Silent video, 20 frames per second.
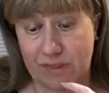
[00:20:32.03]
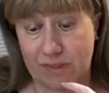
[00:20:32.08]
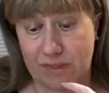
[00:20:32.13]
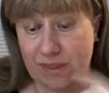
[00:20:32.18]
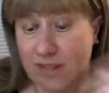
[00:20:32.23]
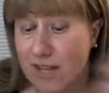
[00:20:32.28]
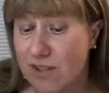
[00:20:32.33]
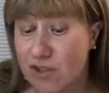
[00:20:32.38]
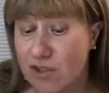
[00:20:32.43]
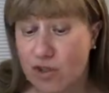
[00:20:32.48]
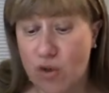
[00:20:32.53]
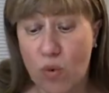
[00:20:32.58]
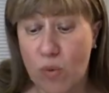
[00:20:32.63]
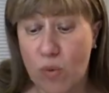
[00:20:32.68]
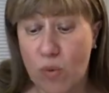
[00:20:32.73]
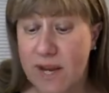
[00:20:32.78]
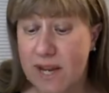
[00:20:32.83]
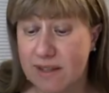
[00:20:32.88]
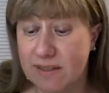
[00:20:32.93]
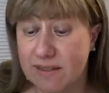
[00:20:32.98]
Let's go
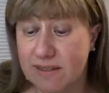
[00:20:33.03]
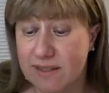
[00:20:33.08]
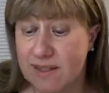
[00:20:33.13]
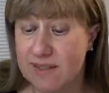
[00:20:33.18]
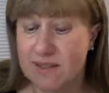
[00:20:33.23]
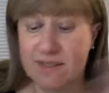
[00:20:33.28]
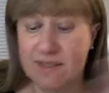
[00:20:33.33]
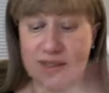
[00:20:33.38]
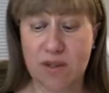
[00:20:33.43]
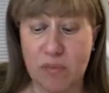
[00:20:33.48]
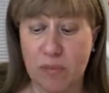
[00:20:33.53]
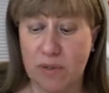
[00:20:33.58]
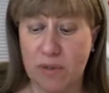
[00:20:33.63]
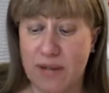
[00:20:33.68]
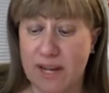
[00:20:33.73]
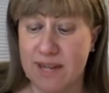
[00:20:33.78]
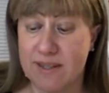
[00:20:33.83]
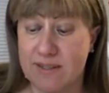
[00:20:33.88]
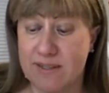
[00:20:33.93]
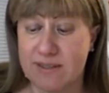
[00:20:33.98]
in. This is the
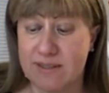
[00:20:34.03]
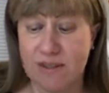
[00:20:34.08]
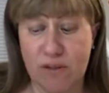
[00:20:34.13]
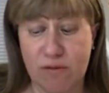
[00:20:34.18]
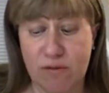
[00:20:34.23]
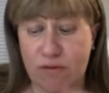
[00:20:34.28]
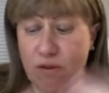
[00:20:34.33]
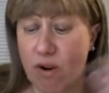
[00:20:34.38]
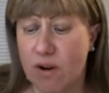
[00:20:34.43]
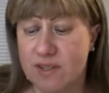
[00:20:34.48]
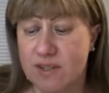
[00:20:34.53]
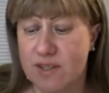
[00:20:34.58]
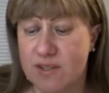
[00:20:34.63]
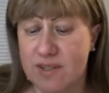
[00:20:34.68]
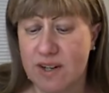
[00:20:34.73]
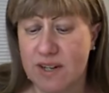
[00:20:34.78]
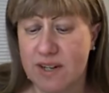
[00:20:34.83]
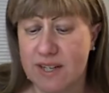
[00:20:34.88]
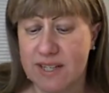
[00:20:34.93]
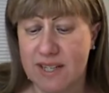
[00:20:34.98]
place. The
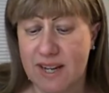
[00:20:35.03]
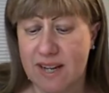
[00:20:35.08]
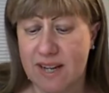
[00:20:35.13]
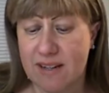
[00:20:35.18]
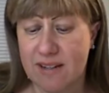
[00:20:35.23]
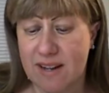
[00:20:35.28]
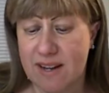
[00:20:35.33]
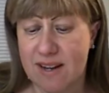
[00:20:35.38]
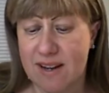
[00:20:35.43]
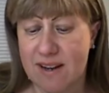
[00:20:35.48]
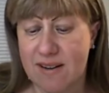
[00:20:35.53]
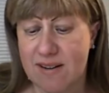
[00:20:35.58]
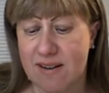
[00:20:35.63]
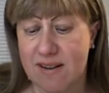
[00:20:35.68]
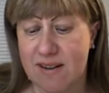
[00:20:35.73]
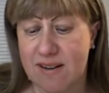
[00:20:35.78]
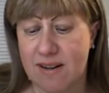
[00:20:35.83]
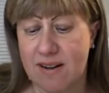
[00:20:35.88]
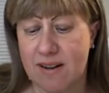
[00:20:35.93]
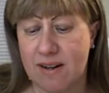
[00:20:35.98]
foxes are in their
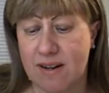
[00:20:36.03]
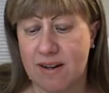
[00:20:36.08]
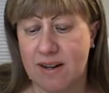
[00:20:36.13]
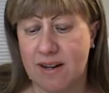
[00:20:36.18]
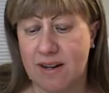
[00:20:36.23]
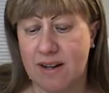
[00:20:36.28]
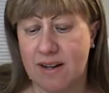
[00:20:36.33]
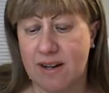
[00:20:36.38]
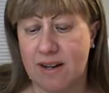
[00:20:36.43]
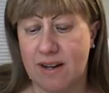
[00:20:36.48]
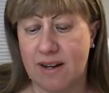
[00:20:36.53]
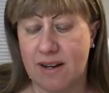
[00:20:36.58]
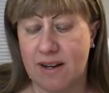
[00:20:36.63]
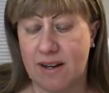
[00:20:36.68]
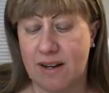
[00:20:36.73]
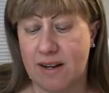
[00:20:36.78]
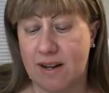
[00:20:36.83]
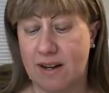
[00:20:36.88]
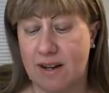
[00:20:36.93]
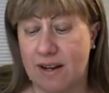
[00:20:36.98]
lair.
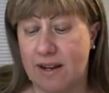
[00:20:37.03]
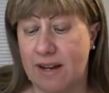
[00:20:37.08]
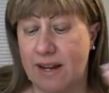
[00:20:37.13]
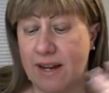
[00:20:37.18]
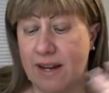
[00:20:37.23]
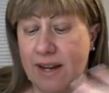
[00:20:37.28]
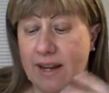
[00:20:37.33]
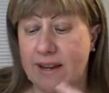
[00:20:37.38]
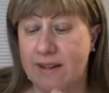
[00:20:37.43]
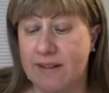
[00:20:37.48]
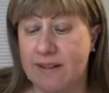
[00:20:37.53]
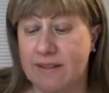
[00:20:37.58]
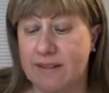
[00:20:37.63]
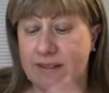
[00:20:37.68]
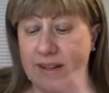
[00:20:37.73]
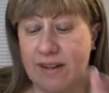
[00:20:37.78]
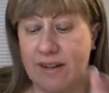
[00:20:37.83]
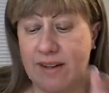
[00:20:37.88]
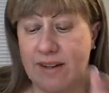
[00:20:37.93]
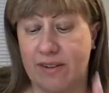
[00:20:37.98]

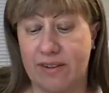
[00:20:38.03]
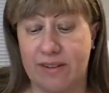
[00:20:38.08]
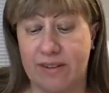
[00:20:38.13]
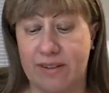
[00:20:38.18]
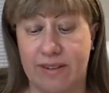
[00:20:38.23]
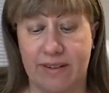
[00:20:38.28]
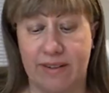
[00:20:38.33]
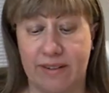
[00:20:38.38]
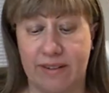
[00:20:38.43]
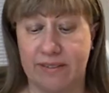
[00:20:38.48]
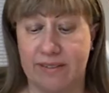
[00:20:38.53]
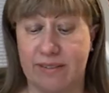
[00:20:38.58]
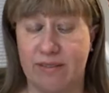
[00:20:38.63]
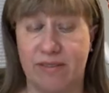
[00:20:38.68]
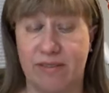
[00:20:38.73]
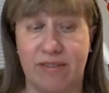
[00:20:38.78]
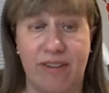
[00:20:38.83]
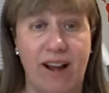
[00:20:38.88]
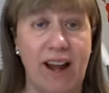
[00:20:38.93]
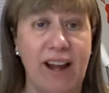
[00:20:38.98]
And they are there.
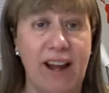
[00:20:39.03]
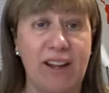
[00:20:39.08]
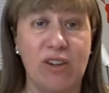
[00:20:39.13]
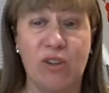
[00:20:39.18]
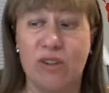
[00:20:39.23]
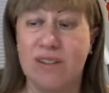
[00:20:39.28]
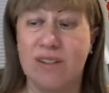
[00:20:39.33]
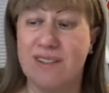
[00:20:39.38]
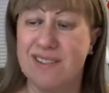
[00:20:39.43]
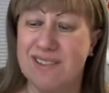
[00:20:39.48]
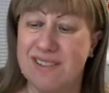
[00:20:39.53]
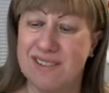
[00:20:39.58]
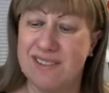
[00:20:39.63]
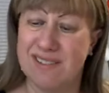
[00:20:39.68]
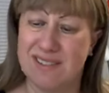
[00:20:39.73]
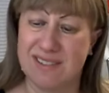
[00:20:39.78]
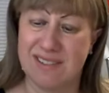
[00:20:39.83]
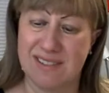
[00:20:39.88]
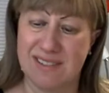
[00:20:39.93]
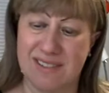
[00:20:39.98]

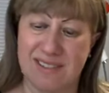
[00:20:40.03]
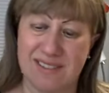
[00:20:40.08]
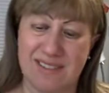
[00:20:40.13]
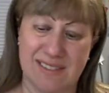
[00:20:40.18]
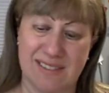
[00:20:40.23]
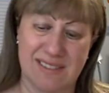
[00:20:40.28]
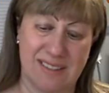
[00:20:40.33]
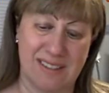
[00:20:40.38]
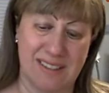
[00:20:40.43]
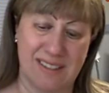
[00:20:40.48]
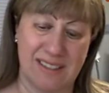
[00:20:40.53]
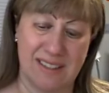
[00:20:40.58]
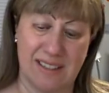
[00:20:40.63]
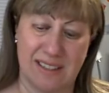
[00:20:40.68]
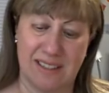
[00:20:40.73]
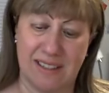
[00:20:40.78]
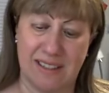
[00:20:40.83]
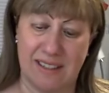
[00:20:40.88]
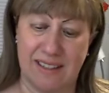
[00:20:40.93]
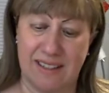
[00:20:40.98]
Violence.
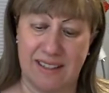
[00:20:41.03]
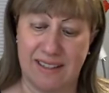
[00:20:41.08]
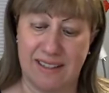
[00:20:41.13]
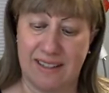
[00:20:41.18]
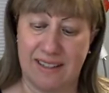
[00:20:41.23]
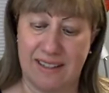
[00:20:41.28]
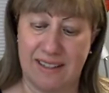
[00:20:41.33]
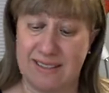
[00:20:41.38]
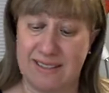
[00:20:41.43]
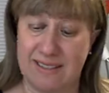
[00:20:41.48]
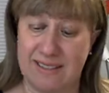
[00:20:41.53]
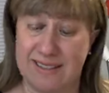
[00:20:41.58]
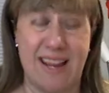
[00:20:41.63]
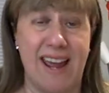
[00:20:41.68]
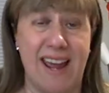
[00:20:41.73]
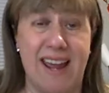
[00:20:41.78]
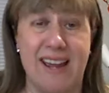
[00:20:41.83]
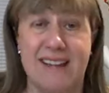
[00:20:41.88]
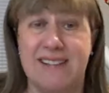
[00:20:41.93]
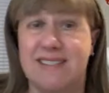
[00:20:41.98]
It
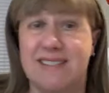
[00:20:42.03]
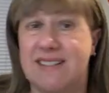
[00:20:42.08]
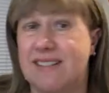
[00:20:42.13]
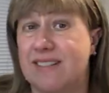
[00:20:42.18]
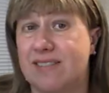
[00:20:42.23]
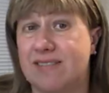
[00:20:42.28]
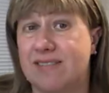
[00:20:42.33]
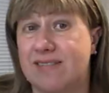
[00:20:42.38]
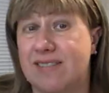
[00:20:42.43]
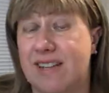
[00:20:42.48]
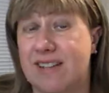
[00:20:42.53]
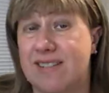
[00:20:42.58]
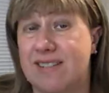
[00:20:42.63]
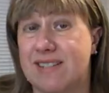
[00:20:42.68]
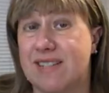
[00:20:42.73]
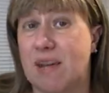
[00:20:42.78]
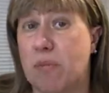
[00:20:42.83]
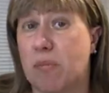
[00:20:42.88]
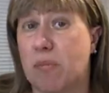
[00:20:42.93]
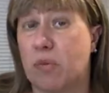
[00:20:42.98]
said they
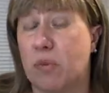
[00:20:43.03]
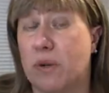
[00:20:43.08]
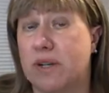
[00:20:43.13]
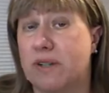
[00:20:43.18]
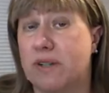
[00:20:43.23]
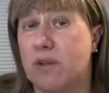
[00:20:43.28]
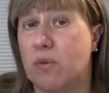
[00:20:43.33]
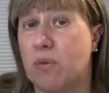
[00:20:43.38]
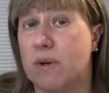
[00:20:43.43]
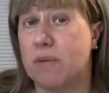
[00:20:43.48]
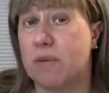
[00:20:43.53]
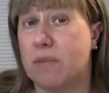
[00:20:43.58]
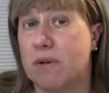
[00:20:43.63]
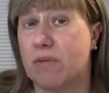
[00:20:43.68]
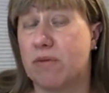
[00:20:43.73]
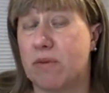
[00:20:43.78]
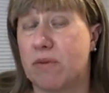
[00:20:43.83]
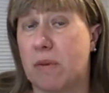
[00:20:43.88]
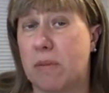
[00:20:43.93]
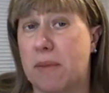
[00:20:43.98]
separate the
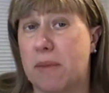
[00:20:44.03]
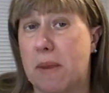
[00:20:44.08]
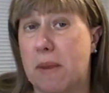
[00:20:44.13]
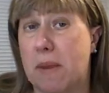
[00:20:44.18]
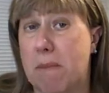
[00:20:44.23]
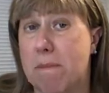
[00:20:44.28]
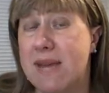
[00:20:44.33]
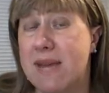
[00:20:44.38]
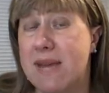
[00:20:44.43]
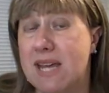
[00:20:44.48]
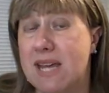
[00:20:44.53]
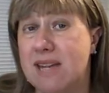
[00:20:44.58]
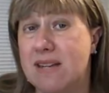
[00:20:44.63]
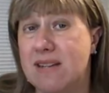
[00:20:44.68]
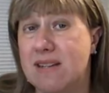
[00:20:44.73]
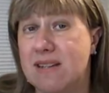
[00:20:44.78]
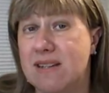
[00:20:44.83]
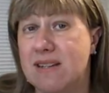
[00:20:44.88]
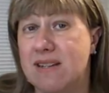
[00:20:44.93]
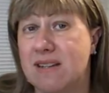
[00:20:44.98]
women from the
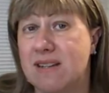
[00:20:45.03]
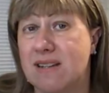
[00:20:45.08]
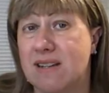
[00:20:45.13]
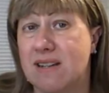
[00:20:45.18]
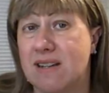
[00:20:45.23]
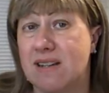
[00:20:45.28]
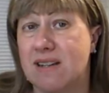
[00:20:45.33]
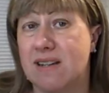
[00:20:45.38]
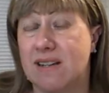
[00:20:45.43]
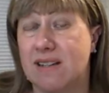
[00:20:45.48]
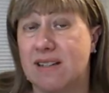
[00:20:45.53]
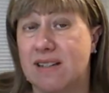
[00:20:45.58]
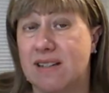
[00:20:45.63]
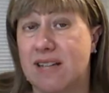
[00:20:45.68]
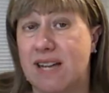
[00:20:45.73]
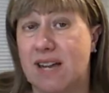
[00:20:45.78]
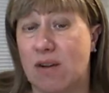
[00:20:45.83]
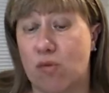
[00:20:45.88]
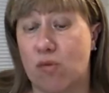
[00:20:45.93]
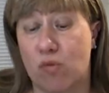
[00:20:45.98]
men.
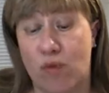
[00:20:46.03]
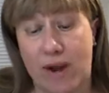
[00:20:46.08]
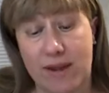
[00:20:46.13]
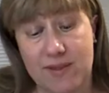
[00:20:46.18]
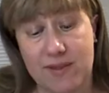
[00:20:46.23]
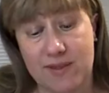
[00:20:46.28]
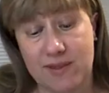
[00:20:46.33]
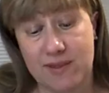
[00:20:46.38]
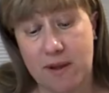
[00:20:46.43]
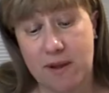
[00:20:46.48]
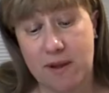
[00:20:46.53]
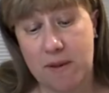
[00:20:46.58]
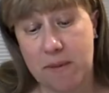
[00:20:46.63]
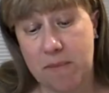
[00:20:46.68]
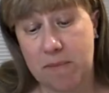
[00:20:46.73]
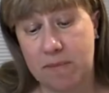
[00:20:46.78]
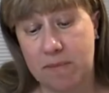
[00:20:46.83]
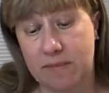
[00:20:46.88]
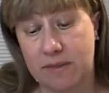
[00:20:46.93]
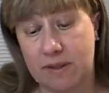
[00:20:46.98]
They arrest
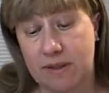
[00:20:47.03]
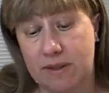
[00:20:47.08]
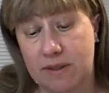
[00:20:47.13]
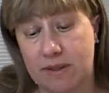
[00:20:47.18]
them.